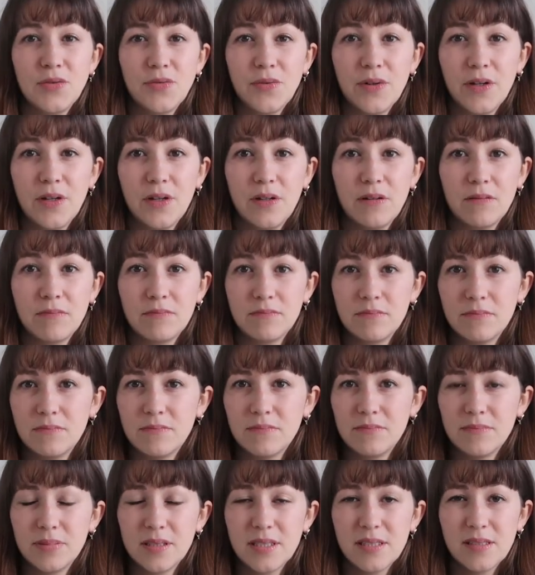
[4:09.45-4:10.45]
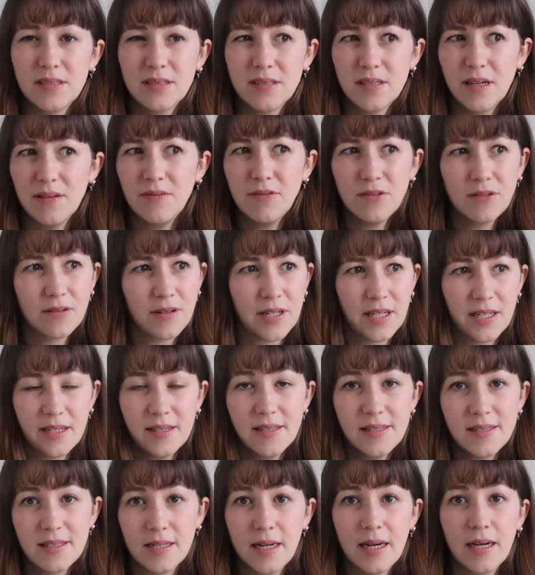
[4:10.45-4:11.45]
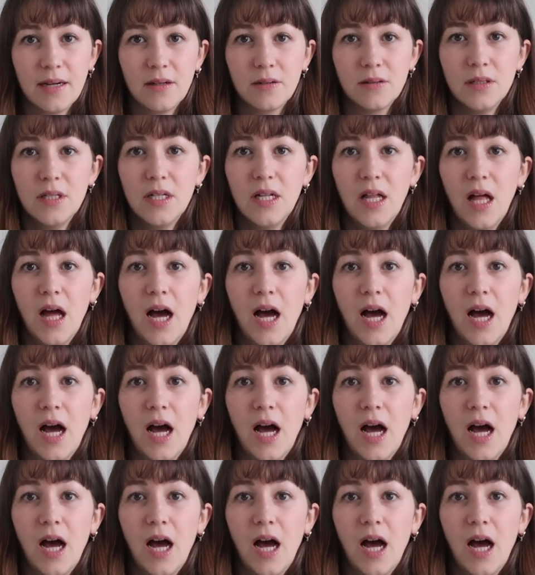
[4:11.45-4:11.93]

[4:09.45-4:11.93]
for several years now,